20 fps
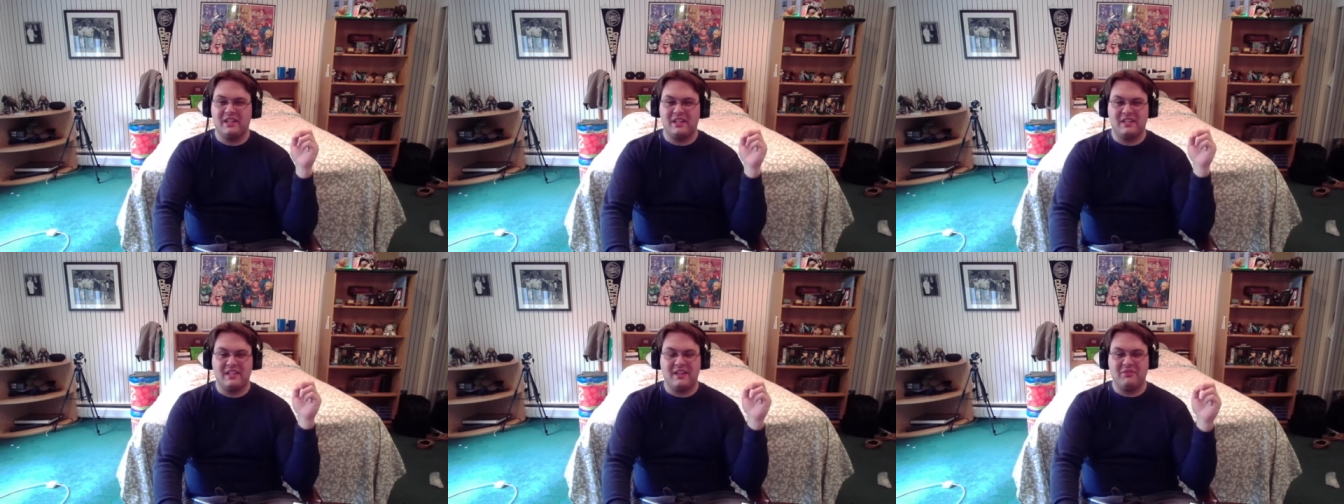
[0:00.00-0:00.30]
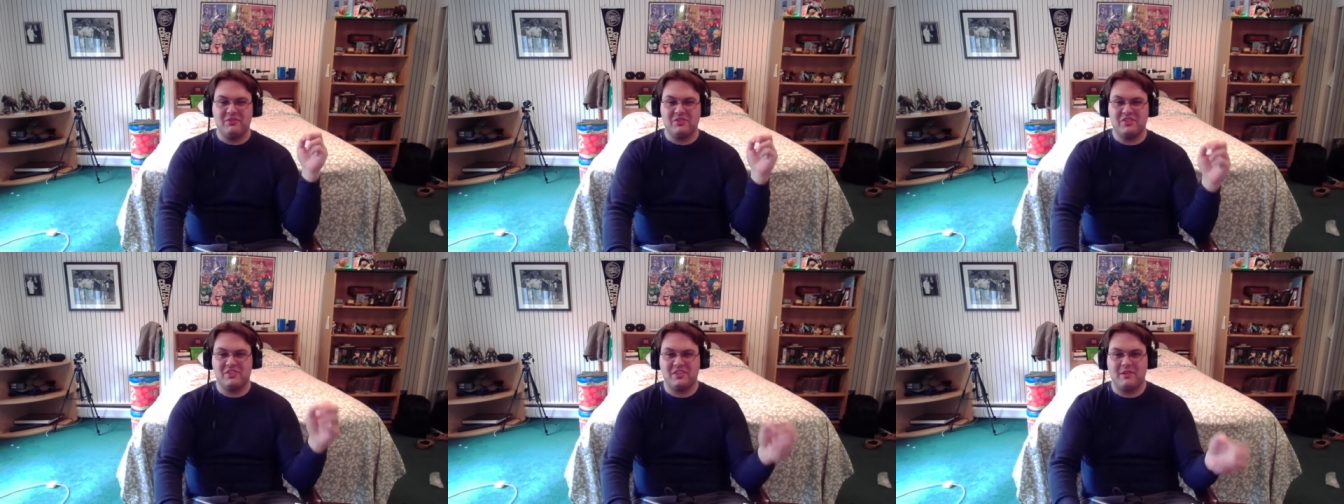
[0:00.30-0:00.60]
they
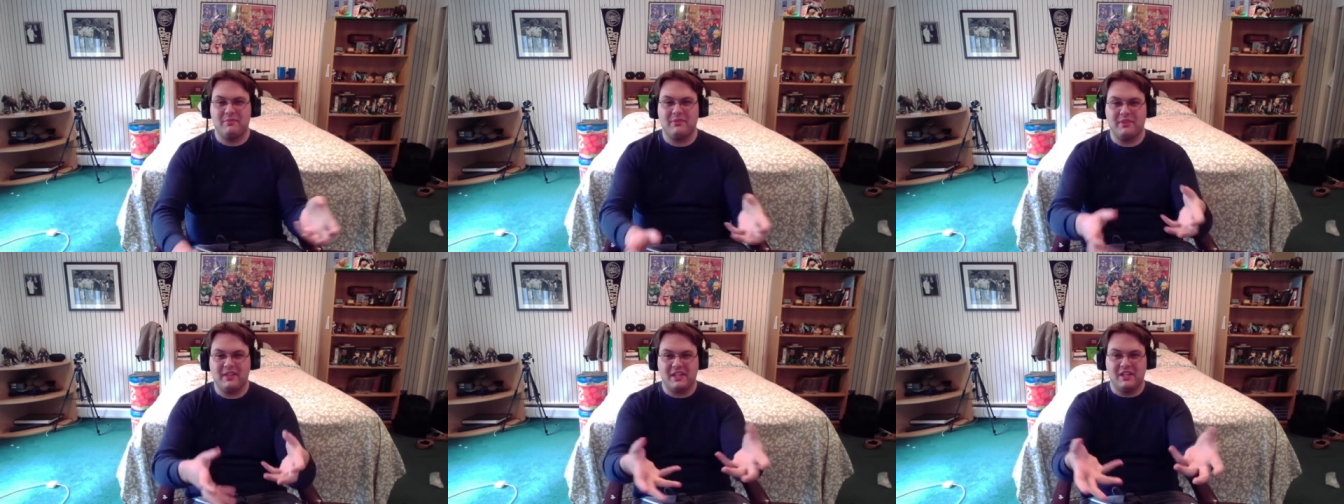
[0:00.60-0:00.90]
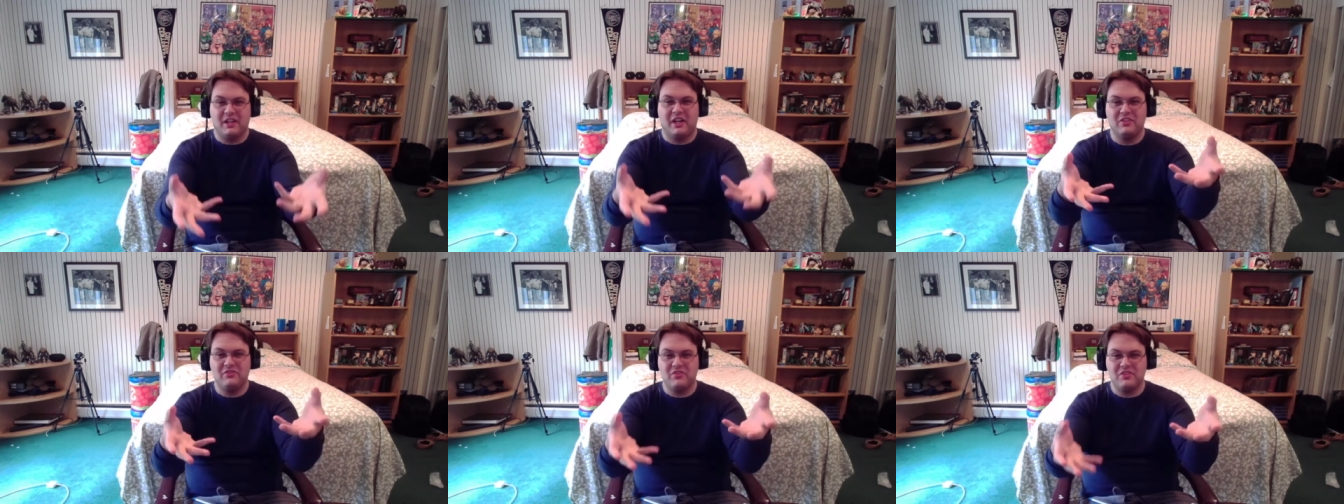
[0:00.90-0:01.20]
were slipping like
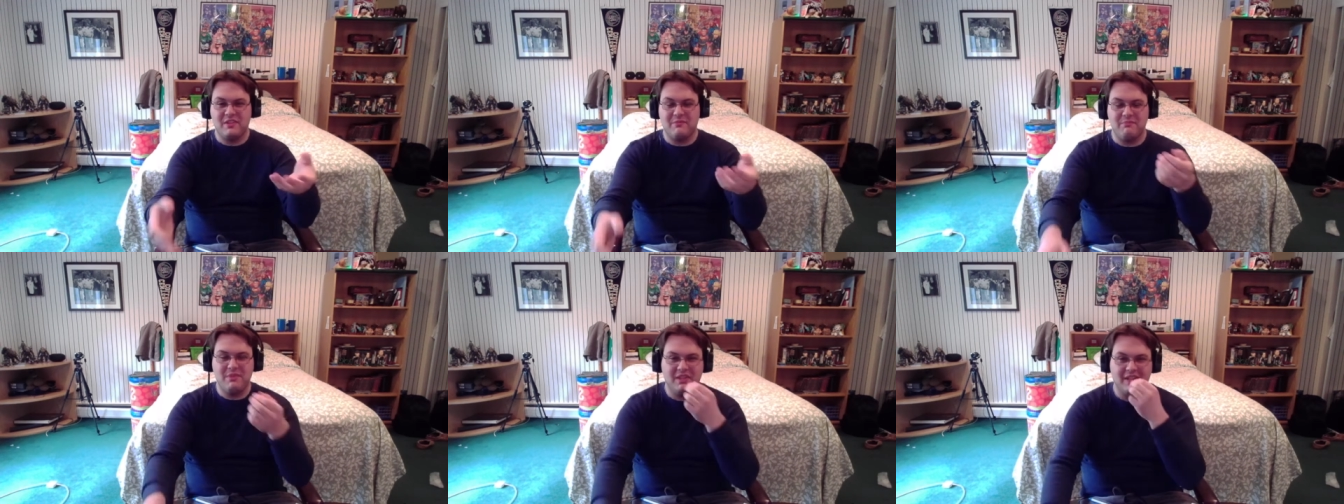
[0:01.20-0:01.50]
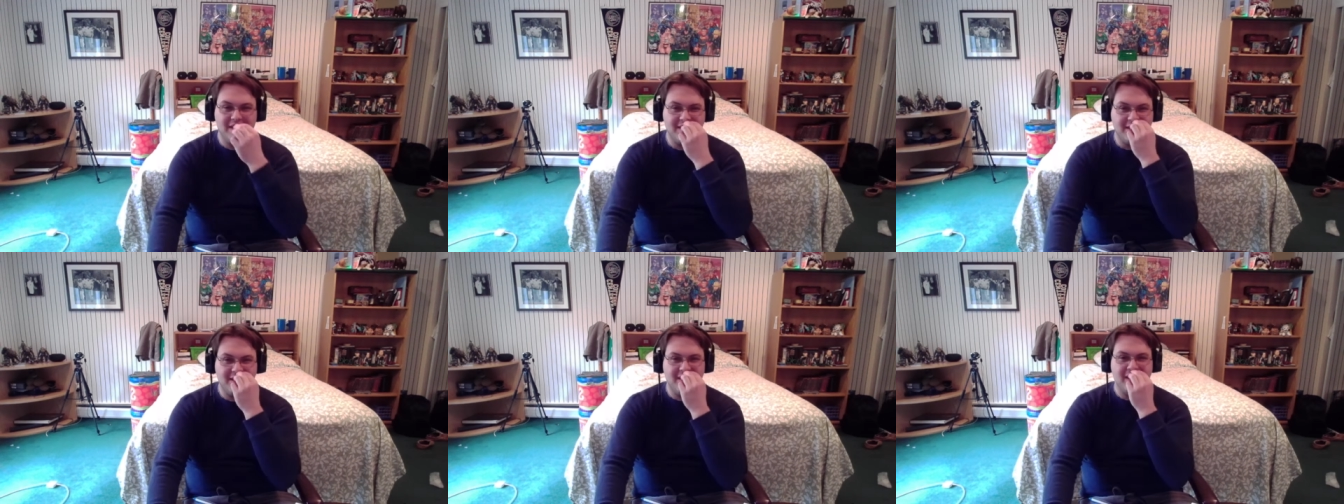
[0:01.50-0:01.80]
hundreds of
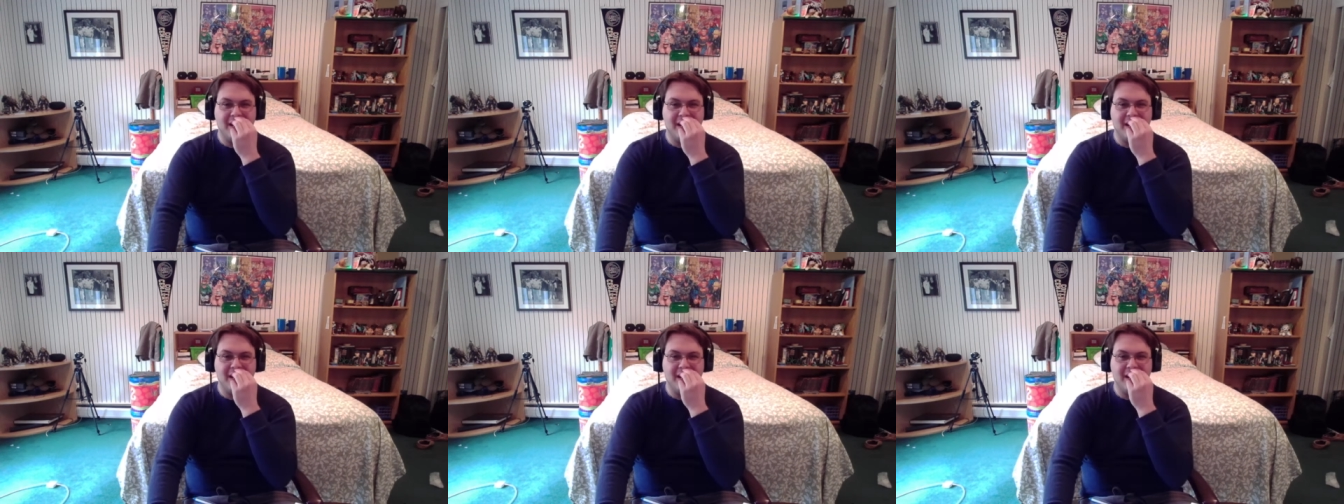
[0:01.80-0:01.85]
millions of